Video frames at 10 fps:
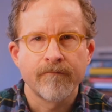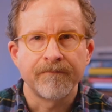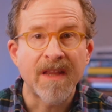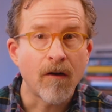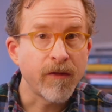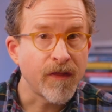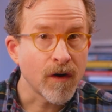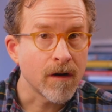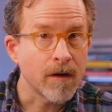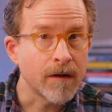Now,
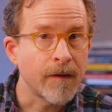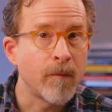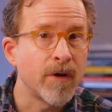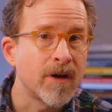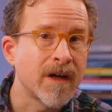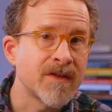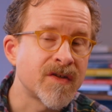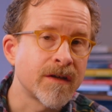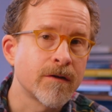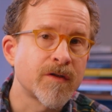third, the Buddha
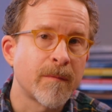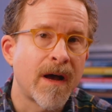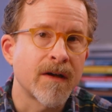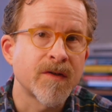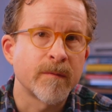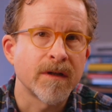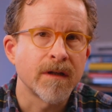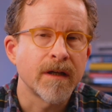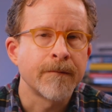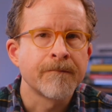considers the
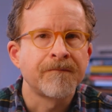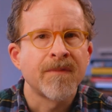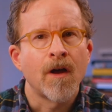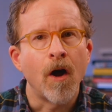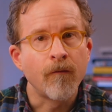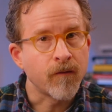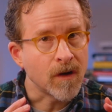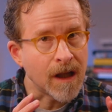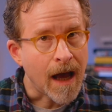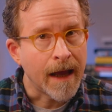possibility of
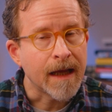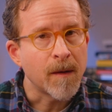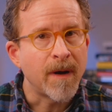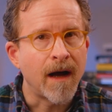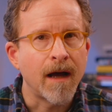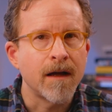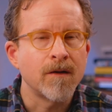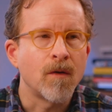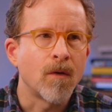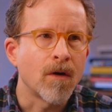relying
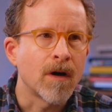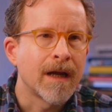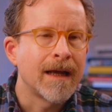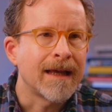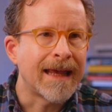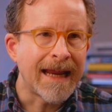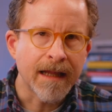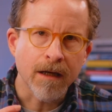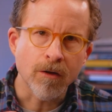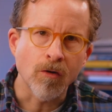upon or
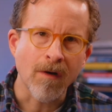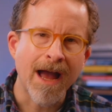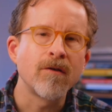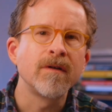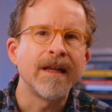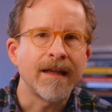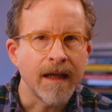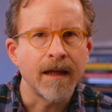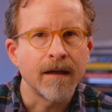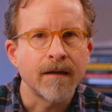gaining a grounding
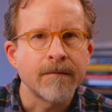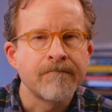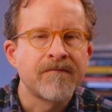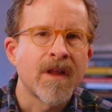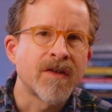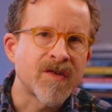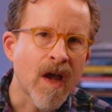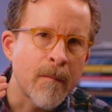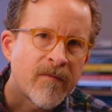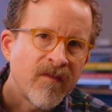in
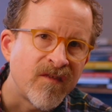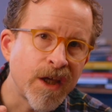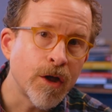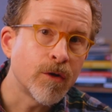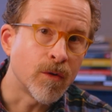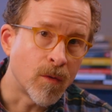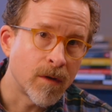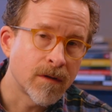some view,